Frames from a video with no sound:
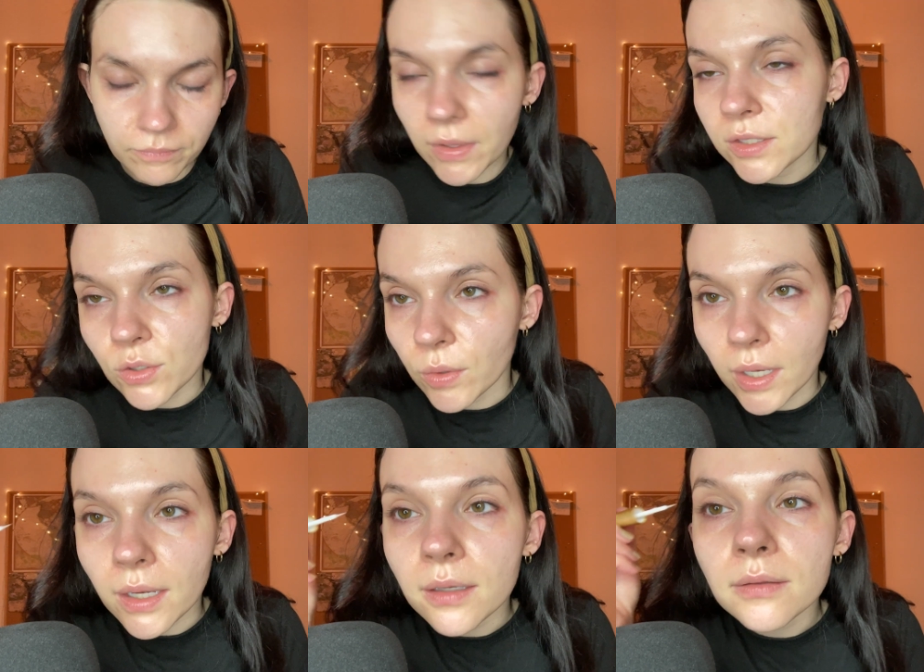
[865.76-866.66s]
It's
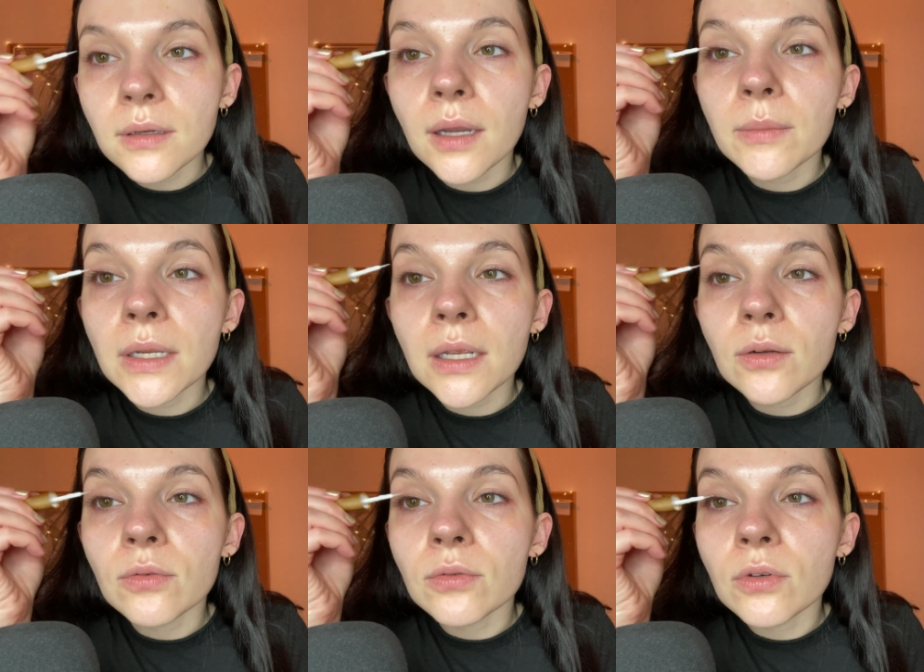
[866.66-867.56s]
okay. I mean, I
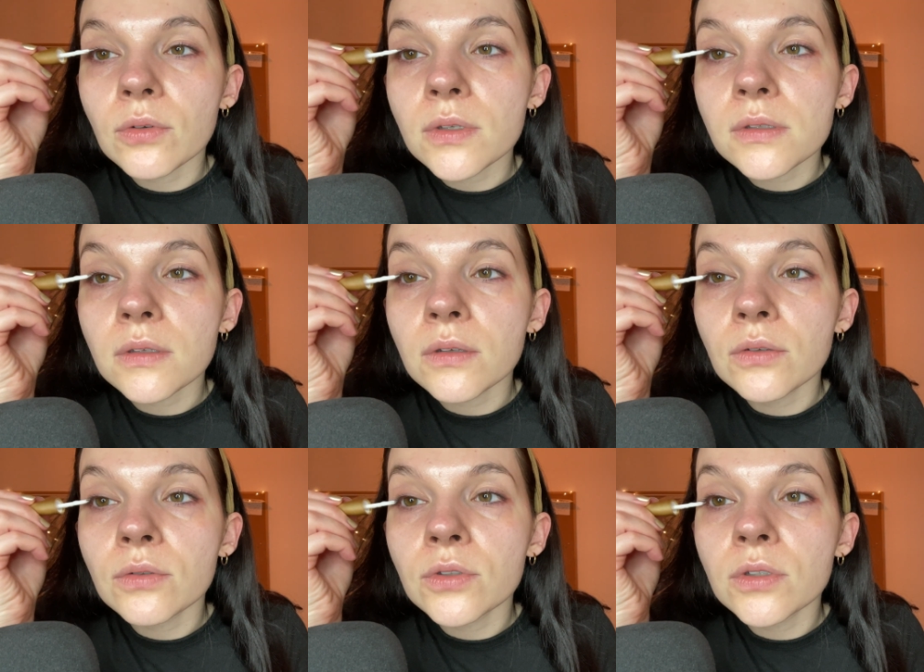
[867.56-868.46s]
don't notice a
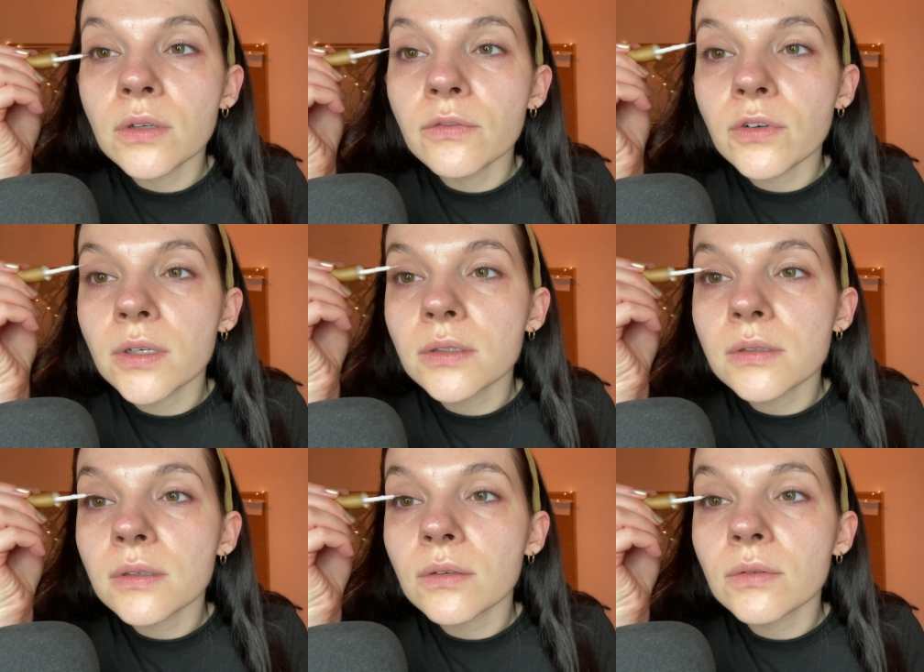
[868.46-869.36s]
huge
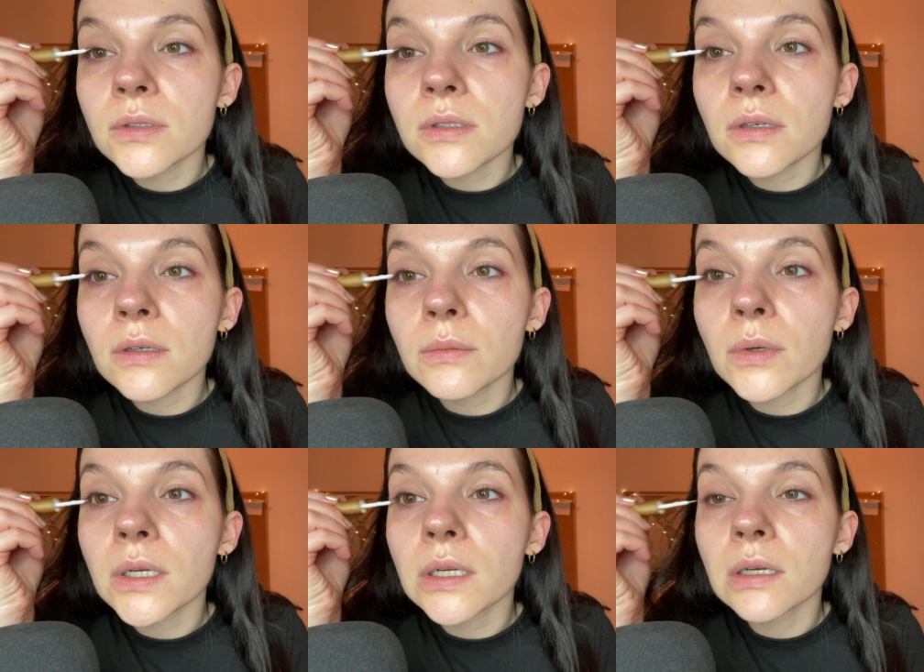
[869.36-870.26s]
difference, I would say,
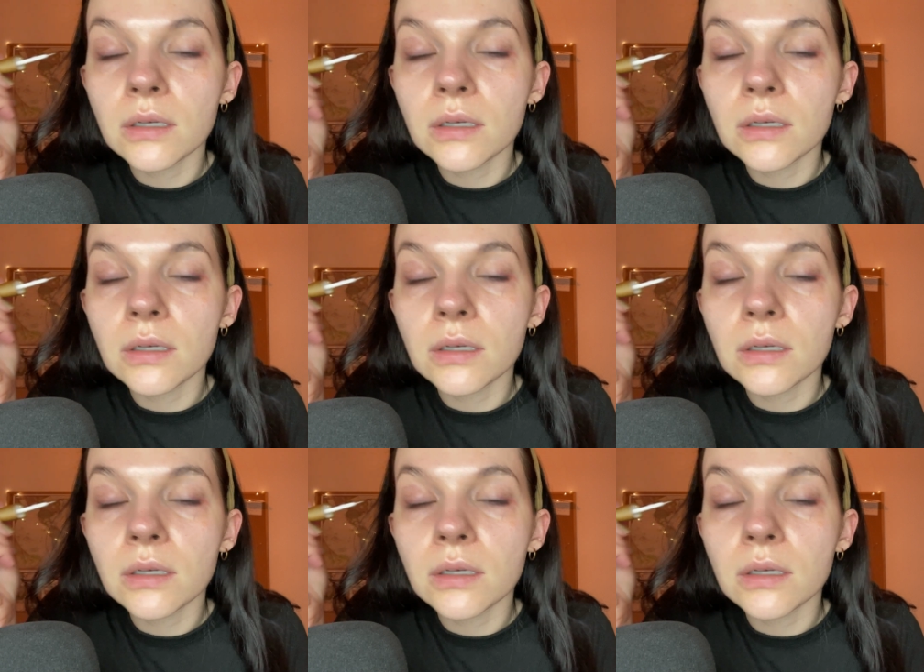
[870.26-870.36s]
but